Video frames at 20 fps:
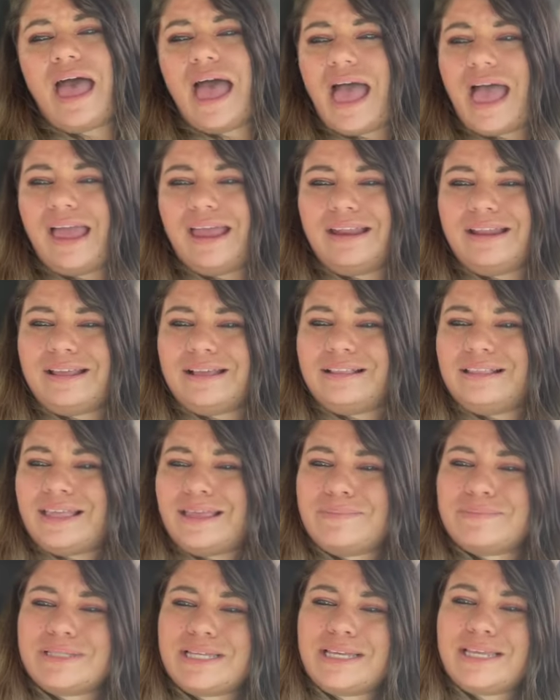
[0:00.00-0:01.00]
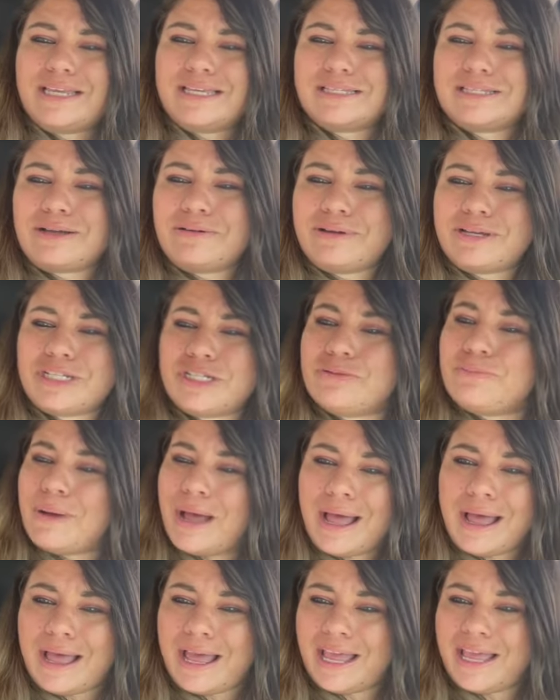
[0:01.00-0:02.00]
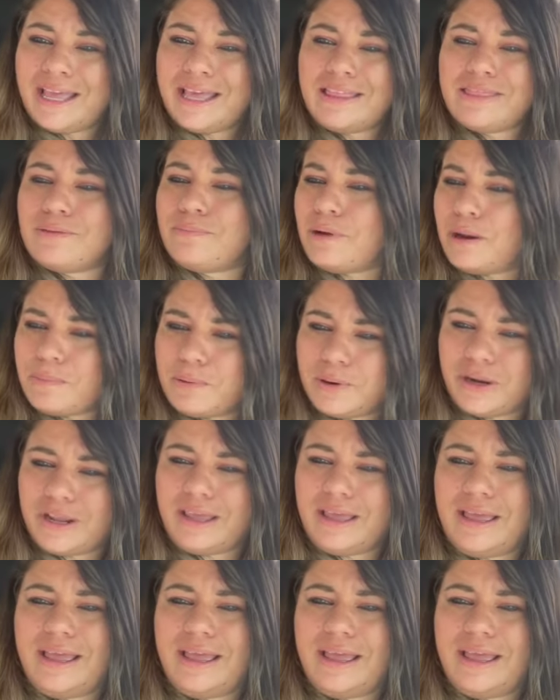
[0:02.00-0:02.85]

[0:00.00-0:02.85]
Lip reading: and claims that he is going to buy the property.